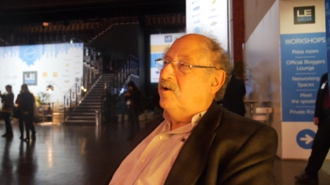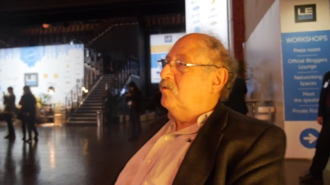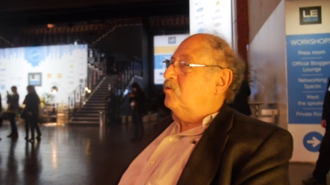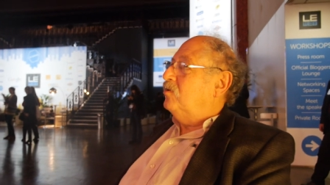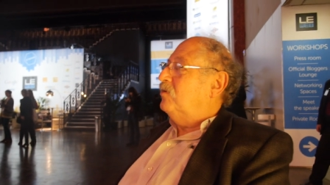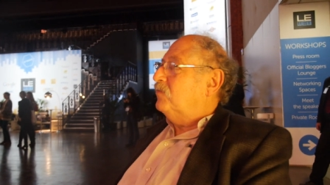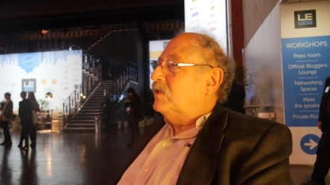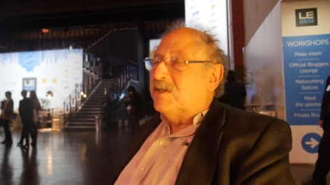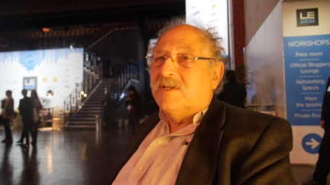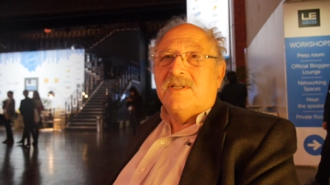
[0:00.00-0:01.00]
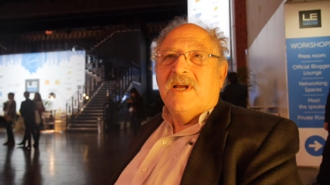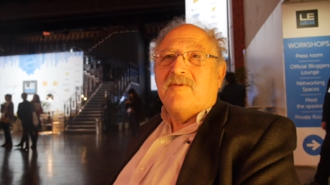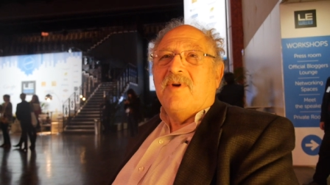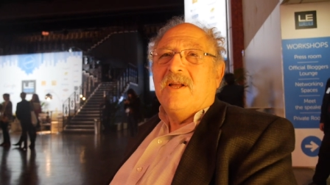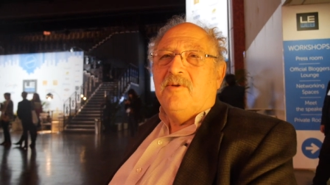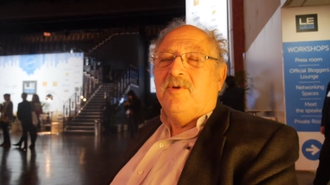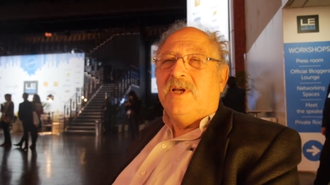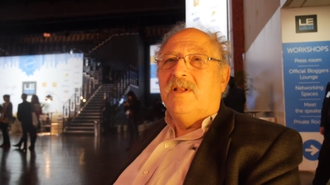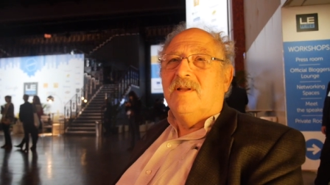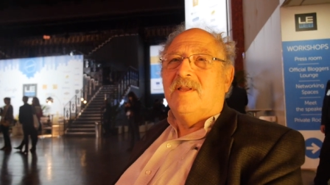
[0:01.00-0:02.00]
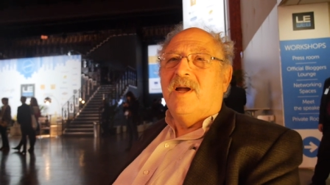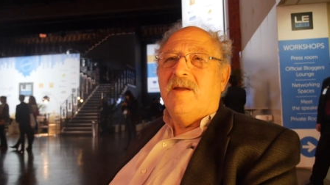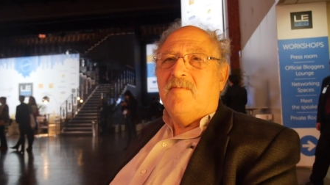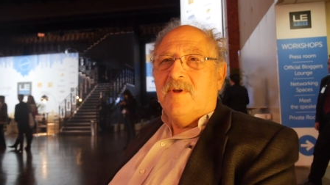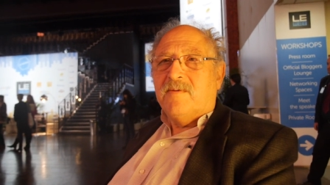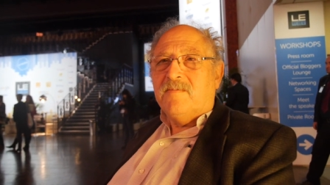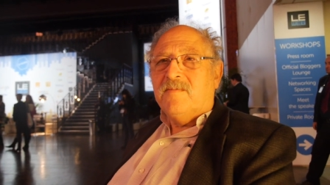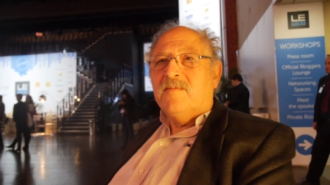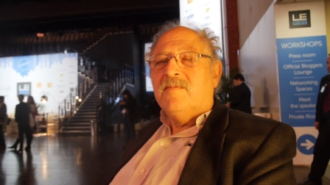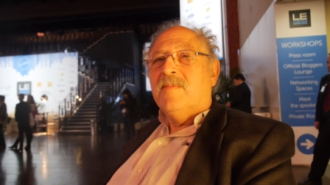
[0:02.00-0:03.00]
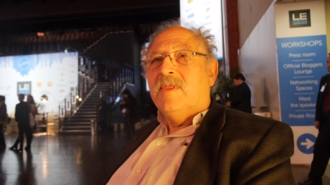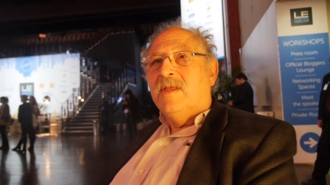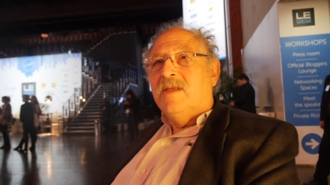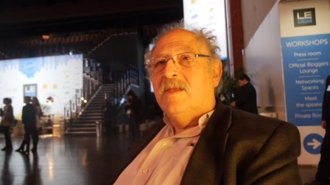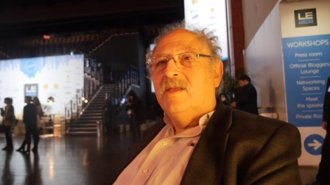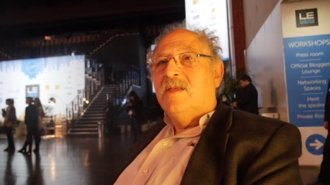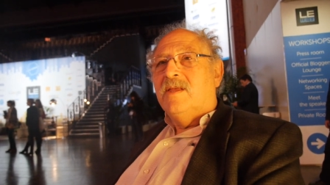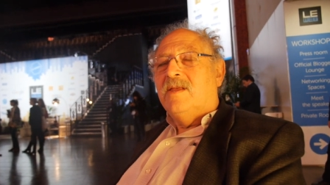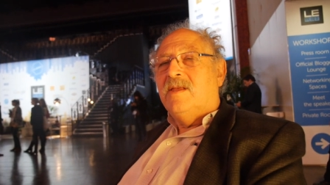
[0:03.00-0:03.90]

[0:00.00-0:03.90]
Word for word: go to conferences. Yeah, try to kill the time. And